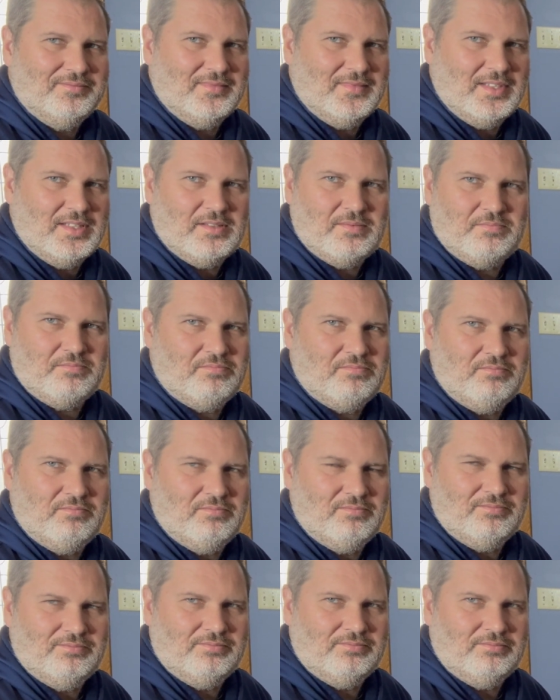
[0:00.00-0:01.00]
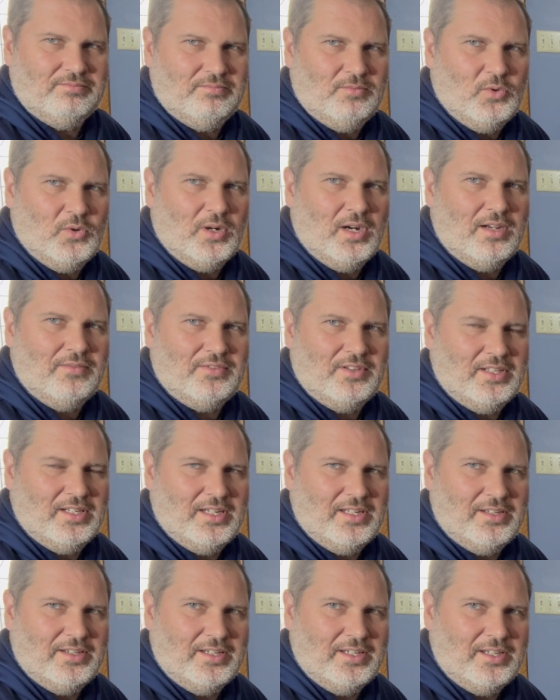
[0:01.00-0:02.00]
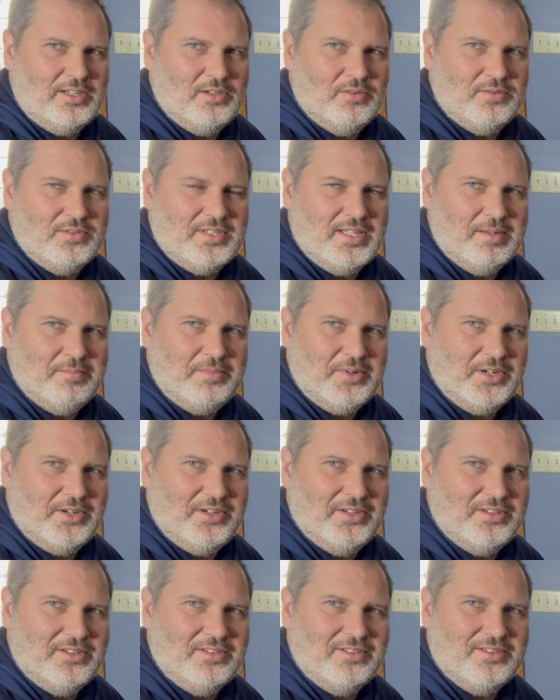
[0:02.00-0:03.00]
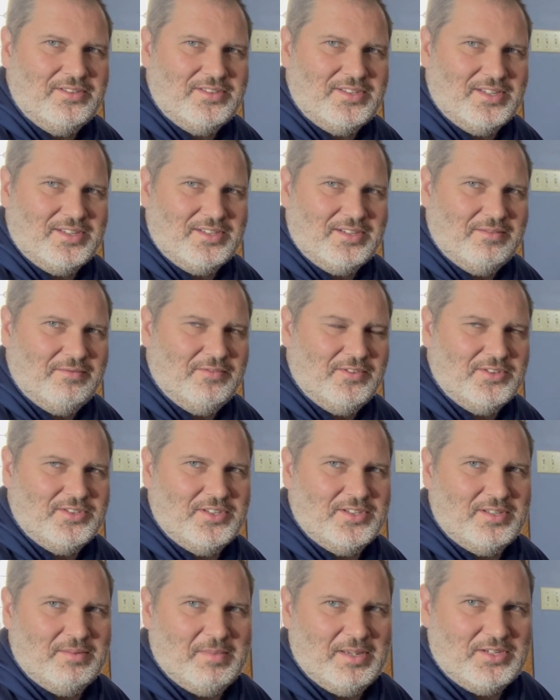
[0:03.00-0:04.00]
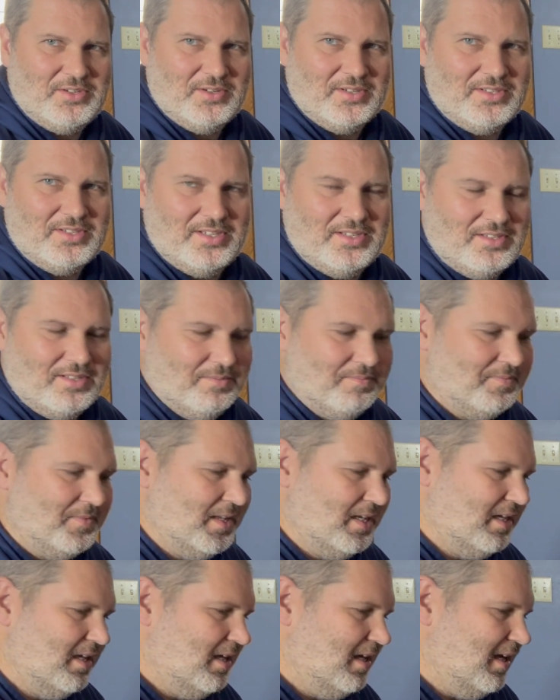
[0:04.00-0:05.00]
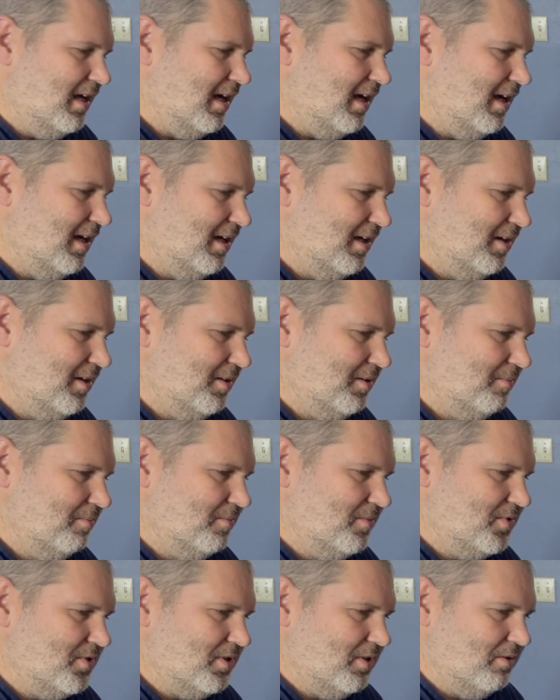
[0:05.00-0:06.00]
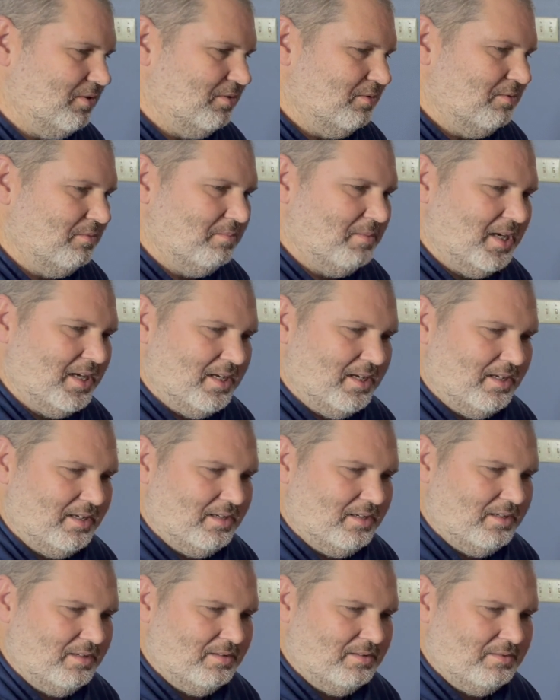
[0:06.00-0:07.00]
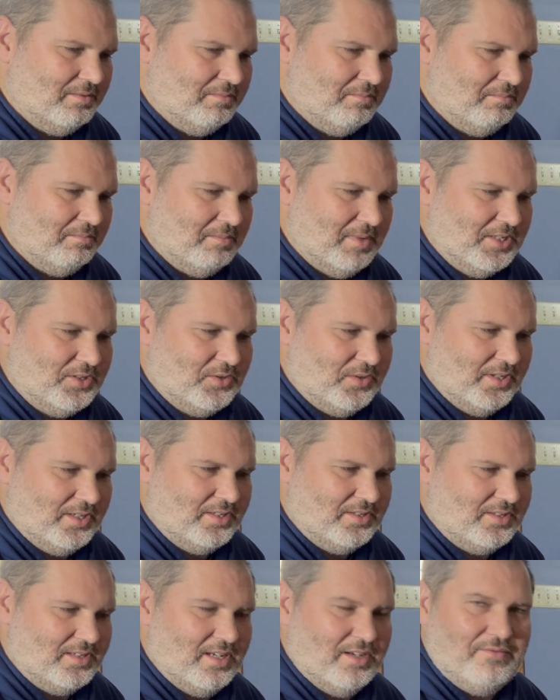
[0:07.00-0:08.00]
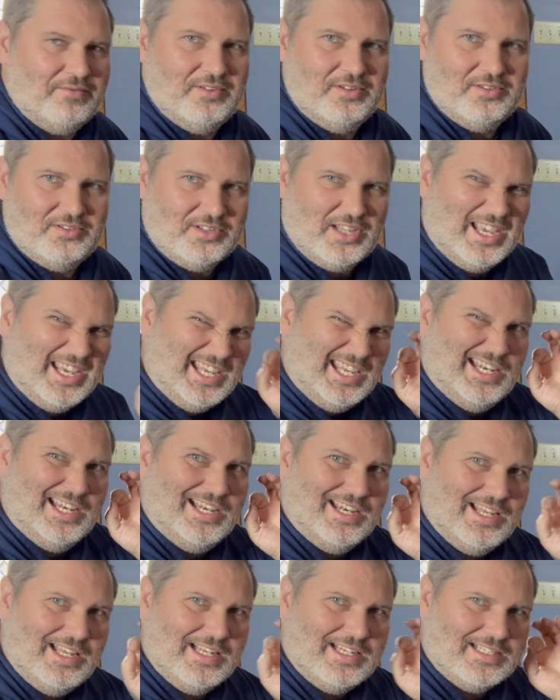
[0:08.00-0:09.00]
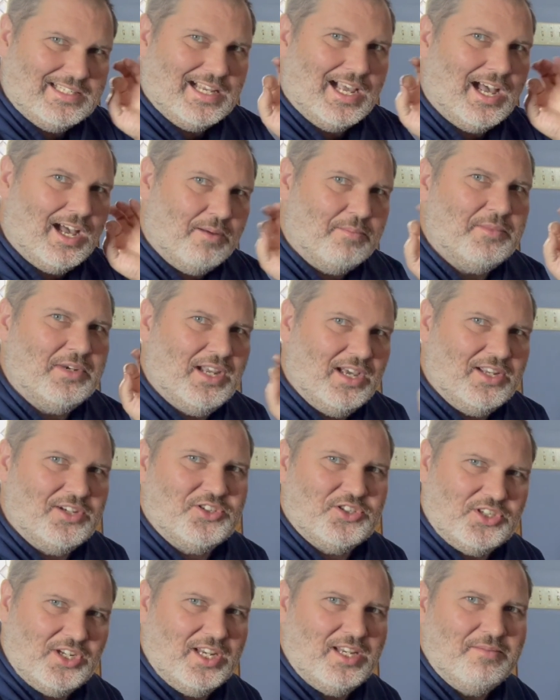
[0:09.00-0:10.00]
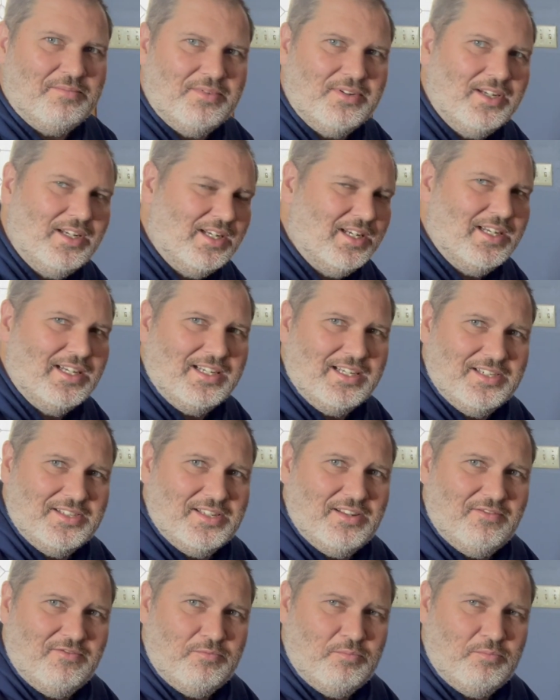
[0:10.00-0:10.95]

it's more often than not I'm going to use the imperial system versus the metric system. So my metric stuff is like in top-notch shape because I've